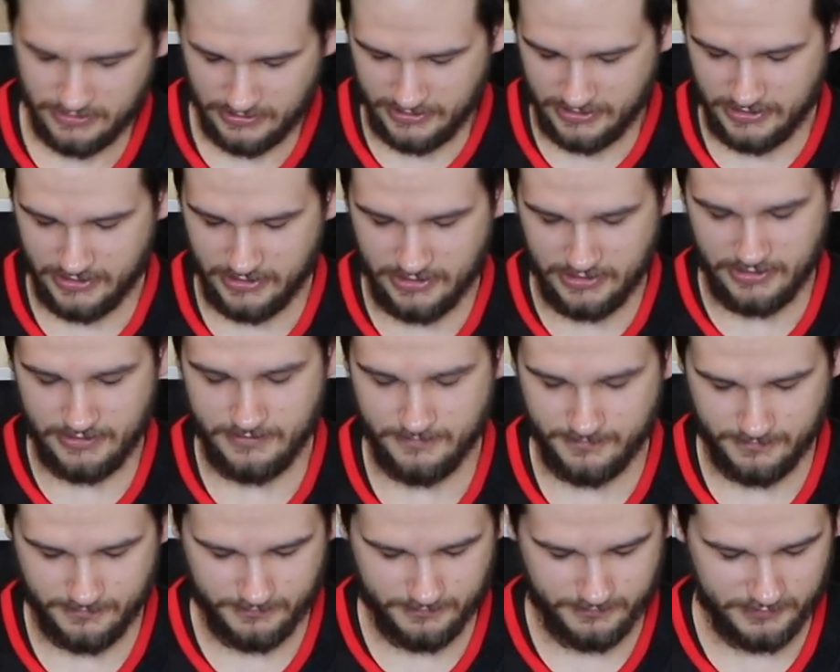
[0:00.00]

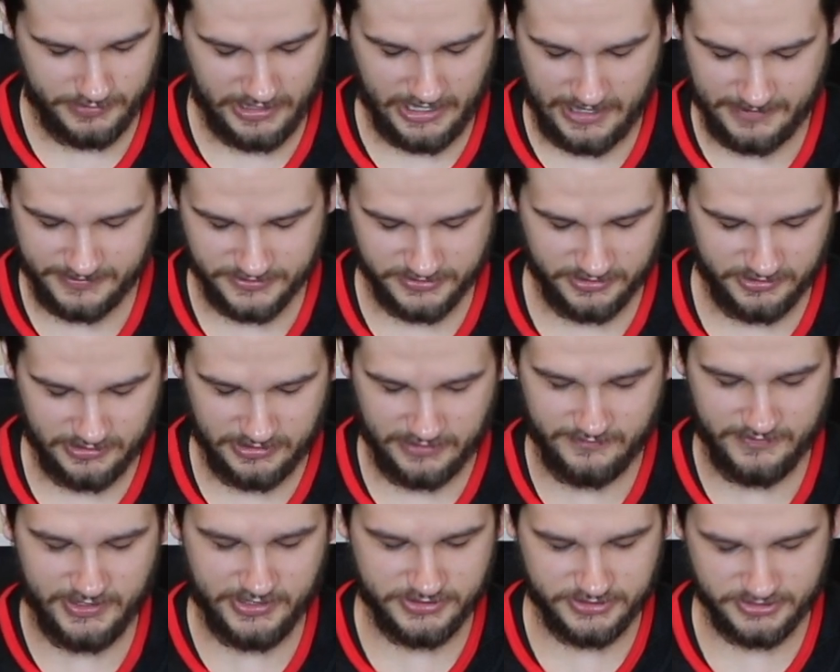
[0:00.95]
Um, but I absolutely
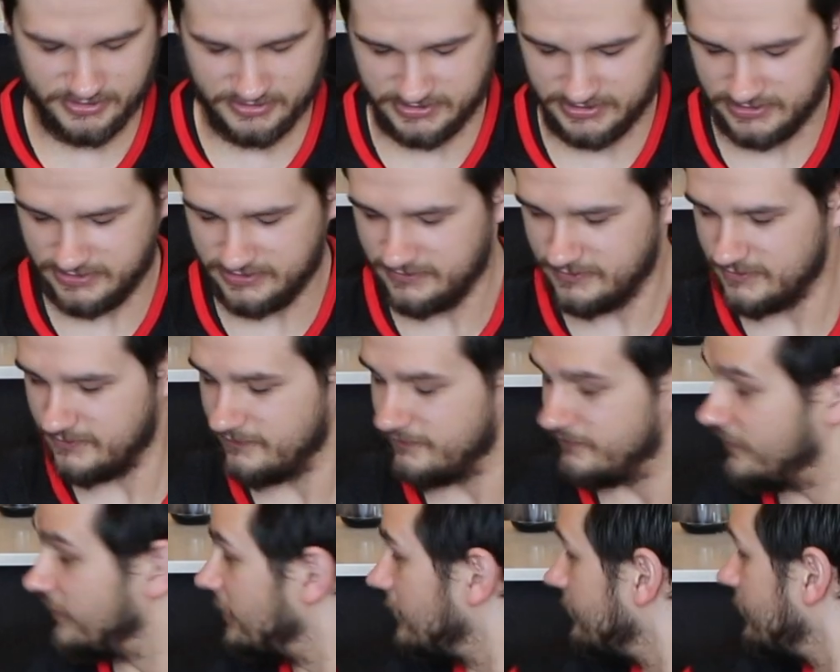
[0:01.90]
love that jersey. Very,